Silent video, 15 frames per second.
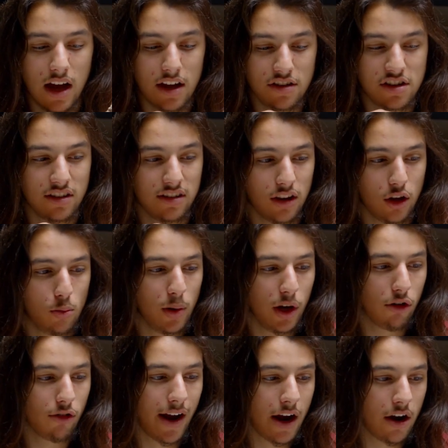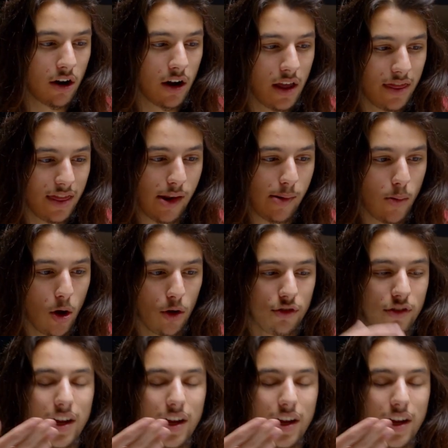She's a little bit grayer than most,